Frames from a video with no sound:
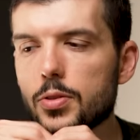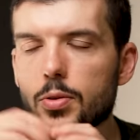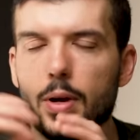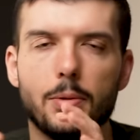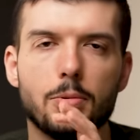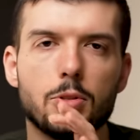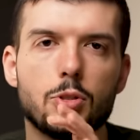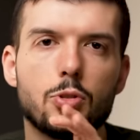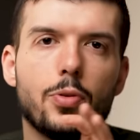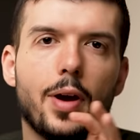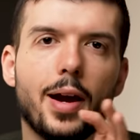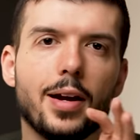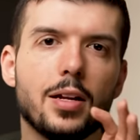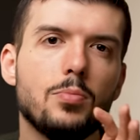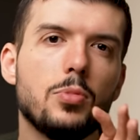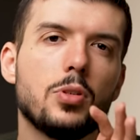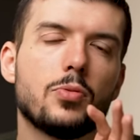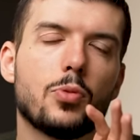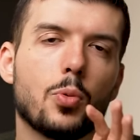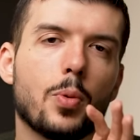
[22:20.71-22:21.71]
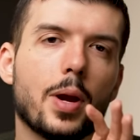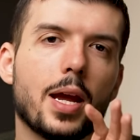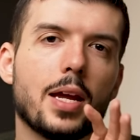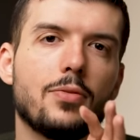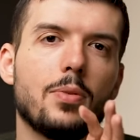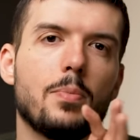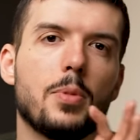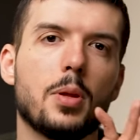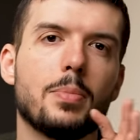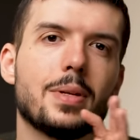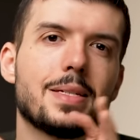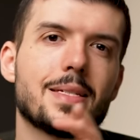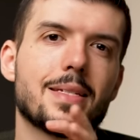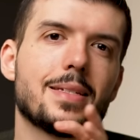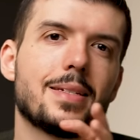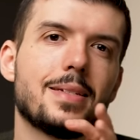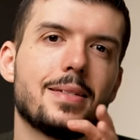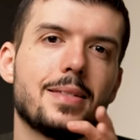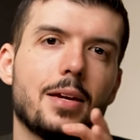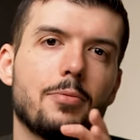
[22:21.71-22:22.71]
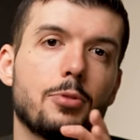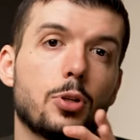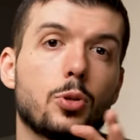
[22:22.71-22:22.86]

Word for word: So I would try to move away from the businesses that